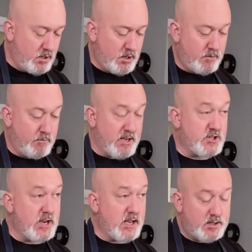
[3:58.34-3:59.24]
my
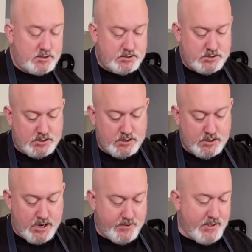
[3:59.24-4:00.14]
shells.
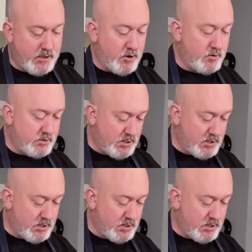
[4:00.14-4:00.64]
And the